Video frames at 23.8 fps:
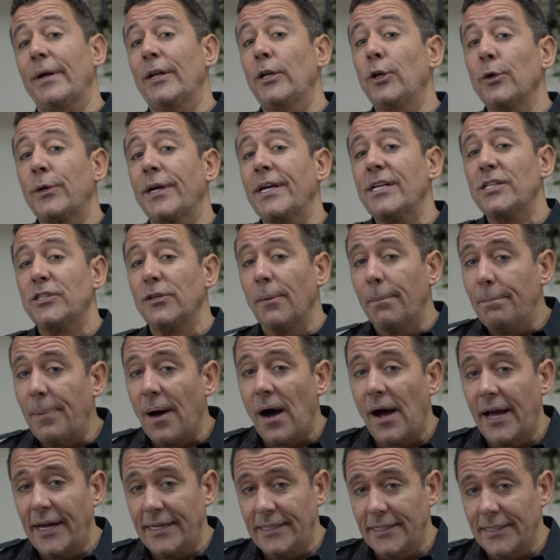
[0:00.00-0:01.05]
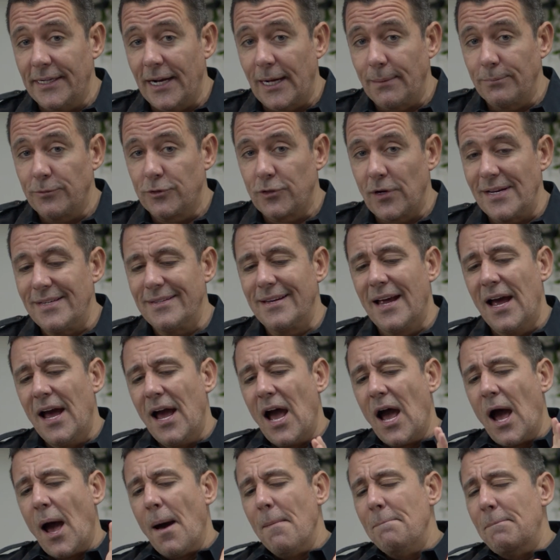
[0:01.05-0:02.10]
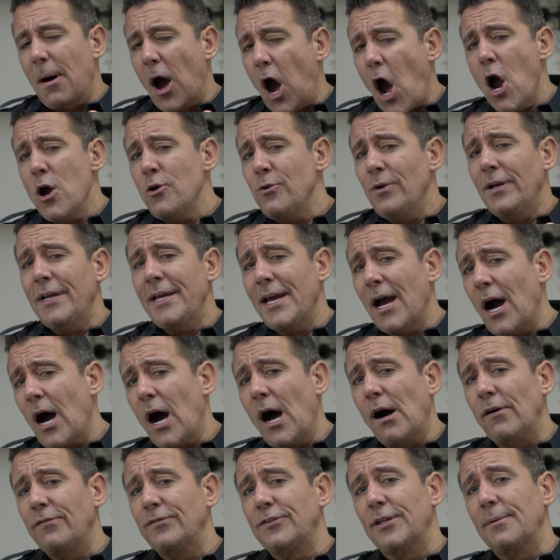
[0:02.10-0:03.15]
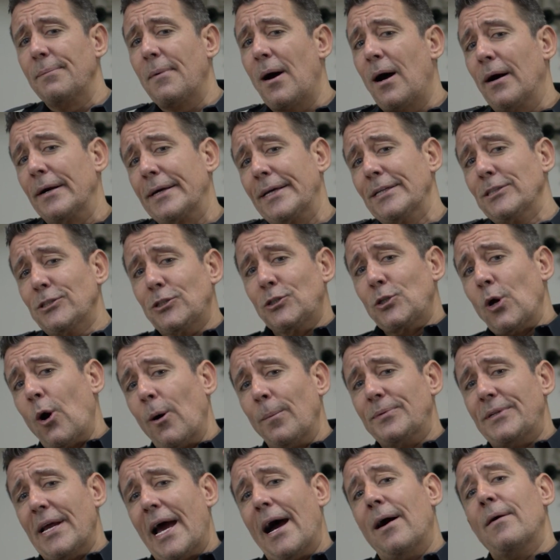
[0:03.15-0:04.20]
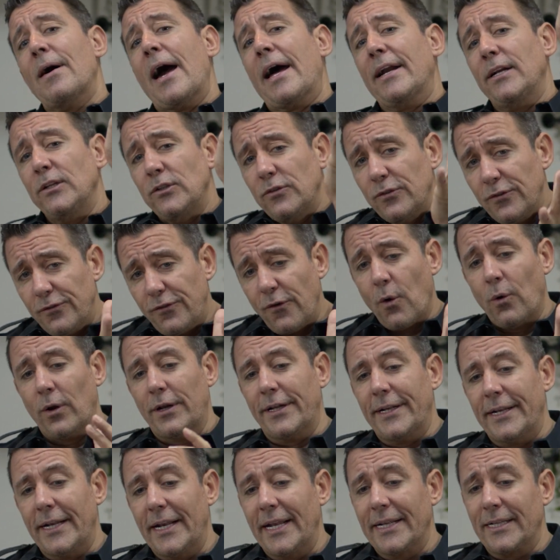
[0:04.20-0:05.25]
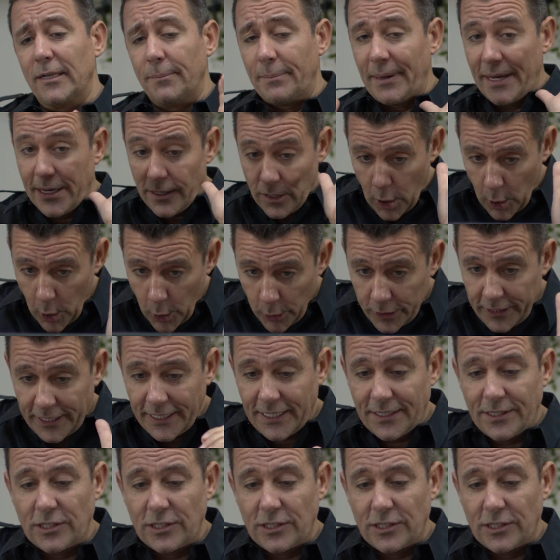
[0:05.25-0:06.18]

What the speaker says: we're looking to buy in an uptrend, but only after the market's topped out and has fallen a little bit. Looking